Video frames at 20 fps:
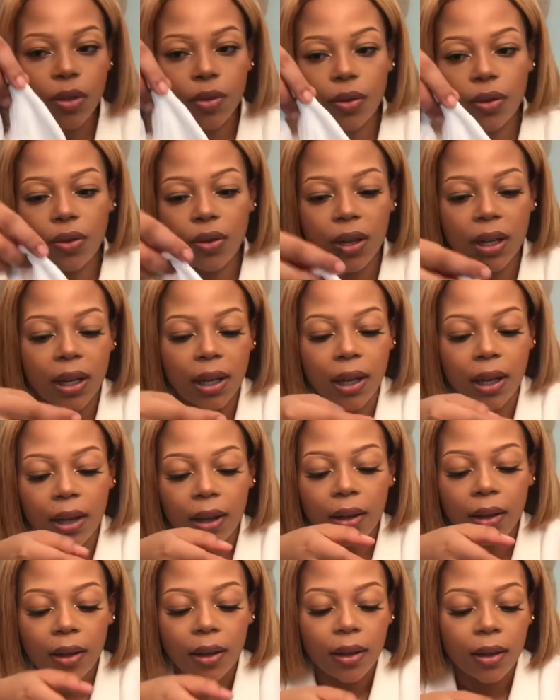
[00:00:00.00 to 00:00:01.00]
two, three
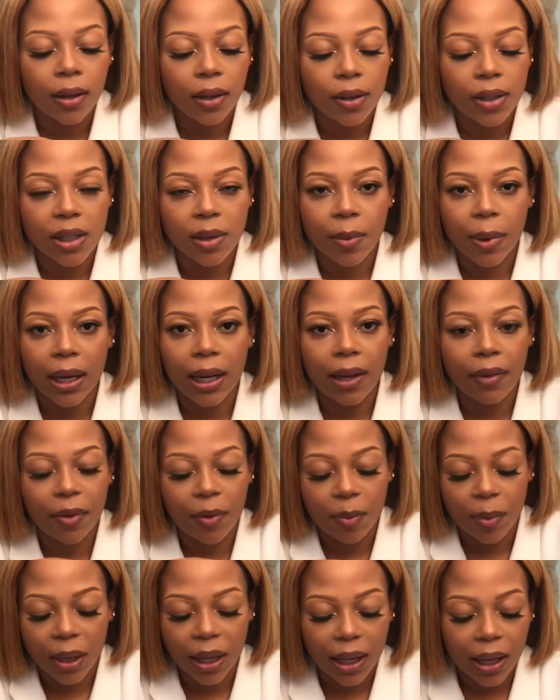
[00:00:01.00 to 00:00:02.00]
here because he might have a
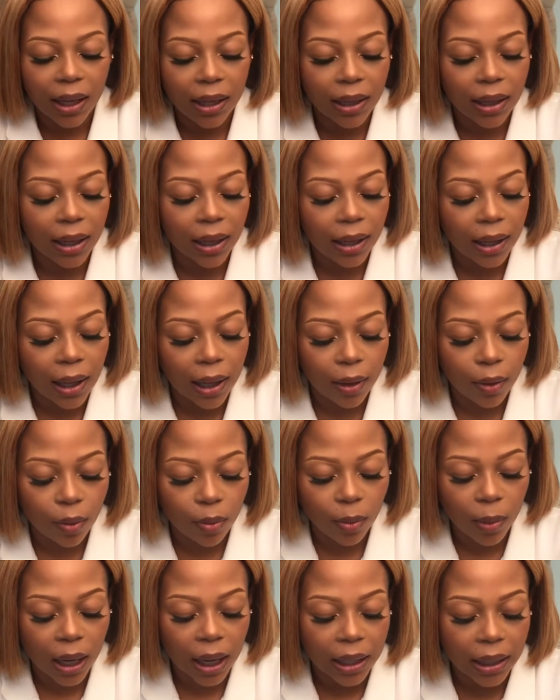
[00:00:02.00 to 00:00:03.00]
big head like
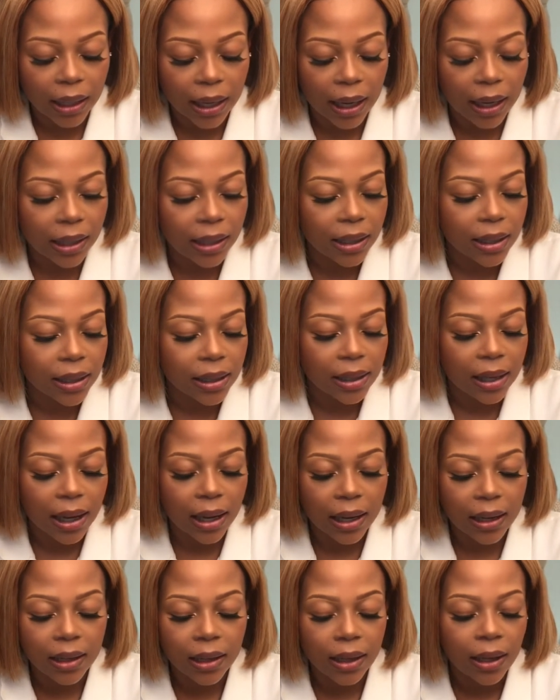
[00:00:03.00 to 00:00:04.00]
Kumkani and his
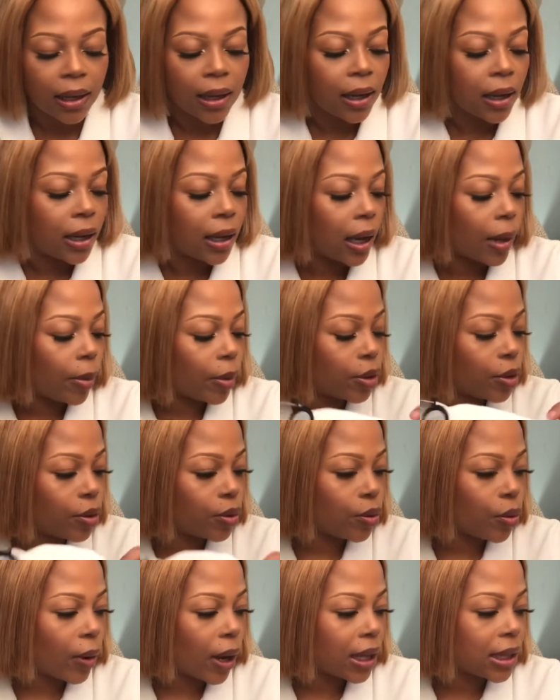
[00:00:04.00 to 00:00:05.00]
dad. I bought
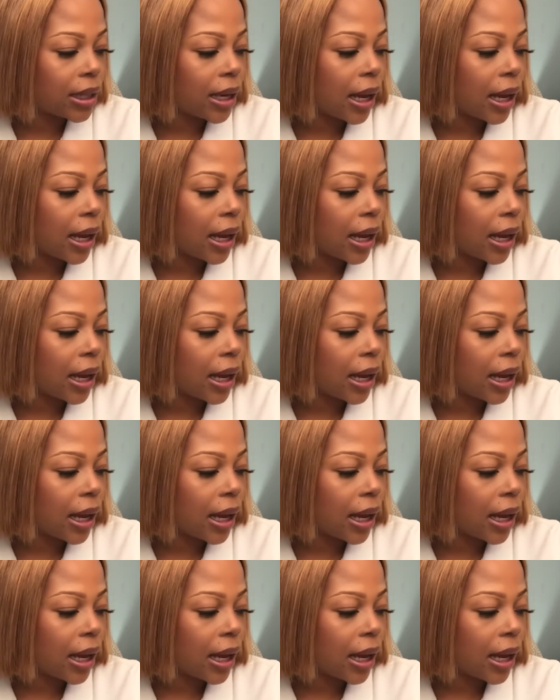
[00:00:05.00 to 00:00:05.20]
two white